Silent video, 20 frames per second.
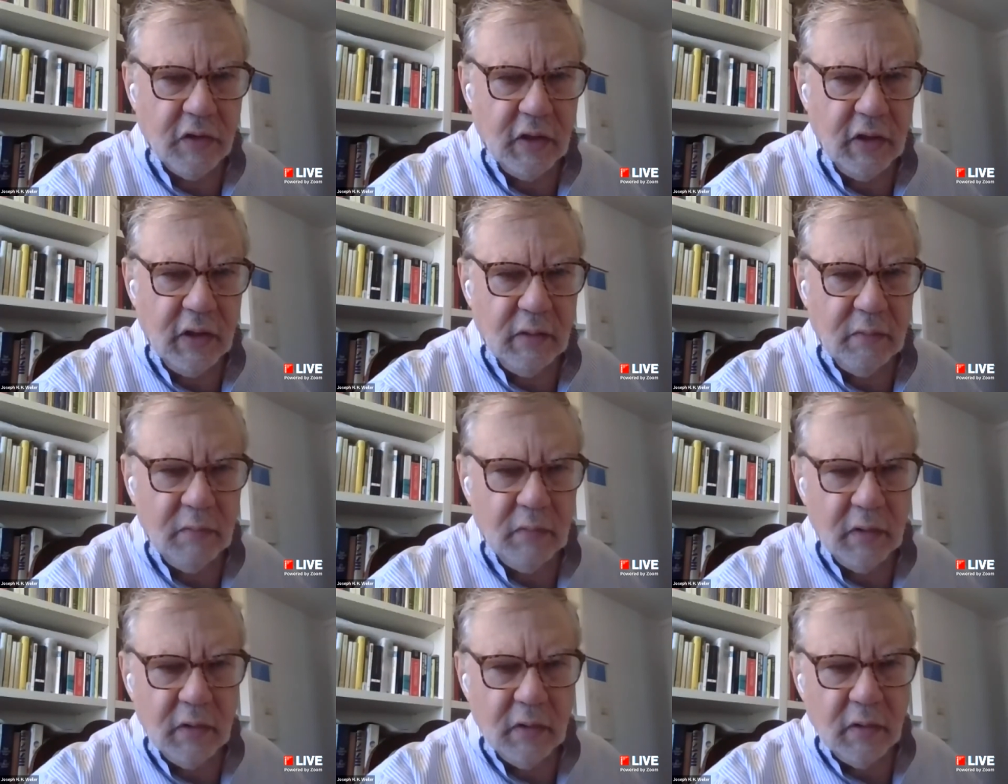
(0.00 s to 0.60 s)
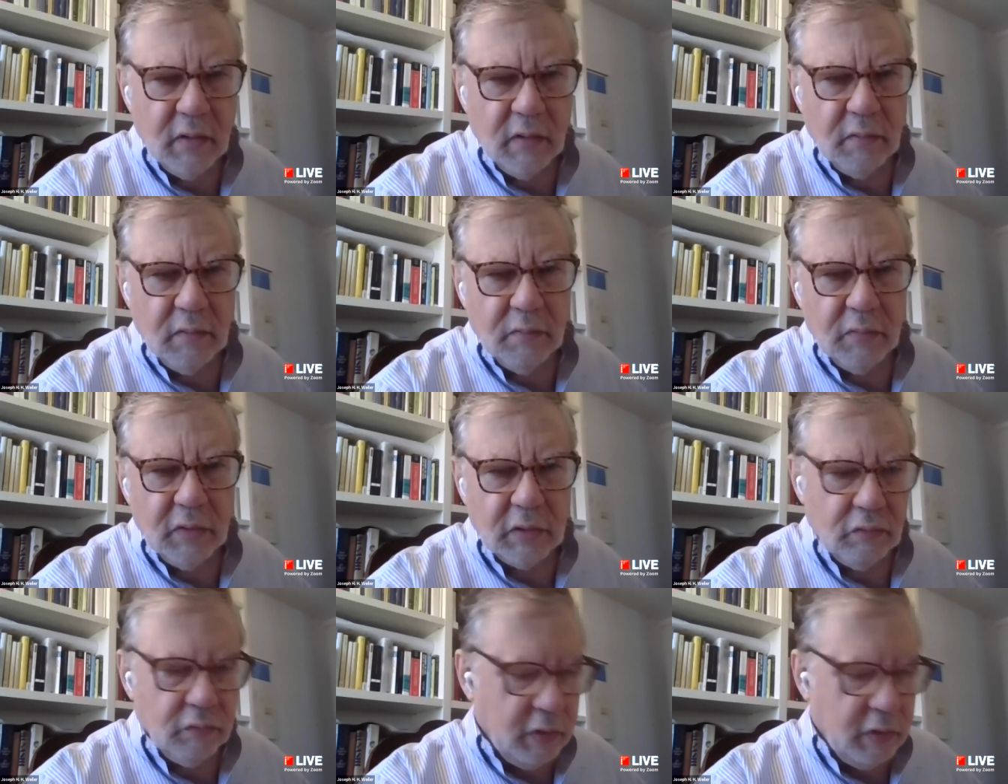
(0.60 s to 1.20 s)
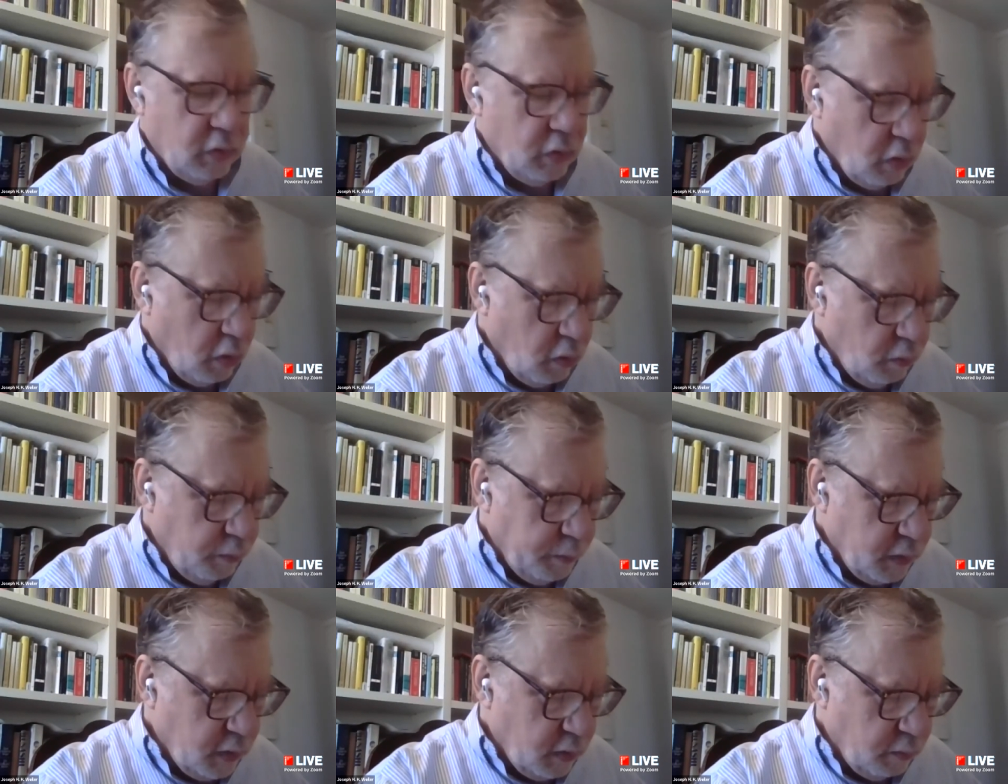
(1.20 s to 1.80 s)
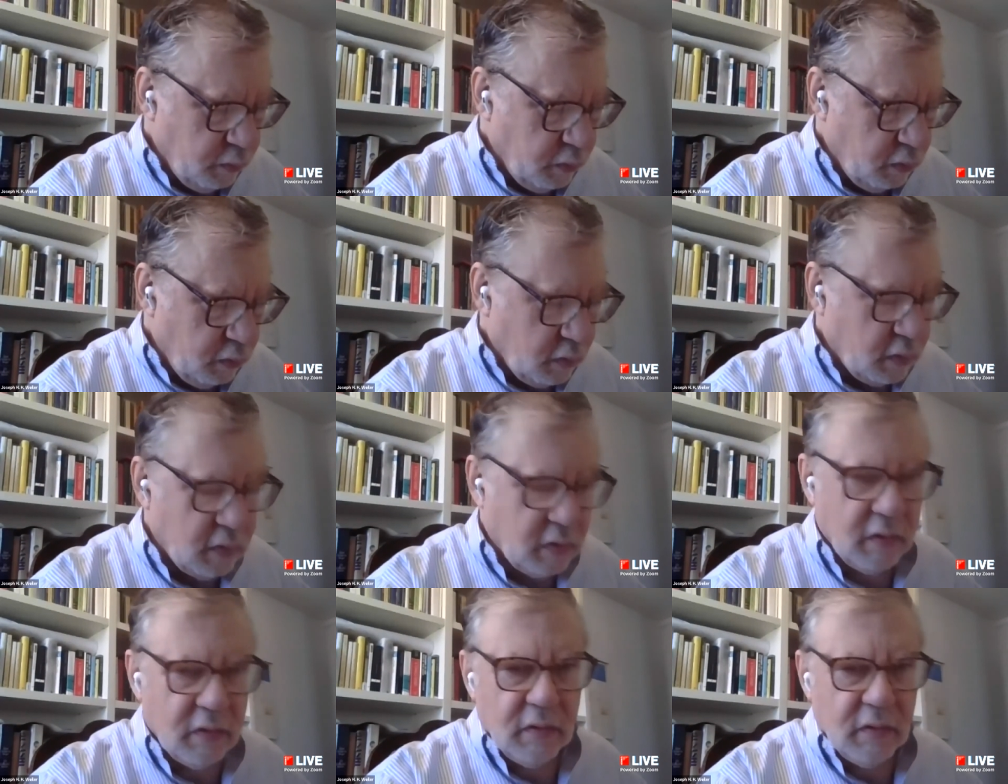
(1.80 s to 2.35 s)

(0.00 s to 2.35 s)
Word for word: theme, but when you open the book,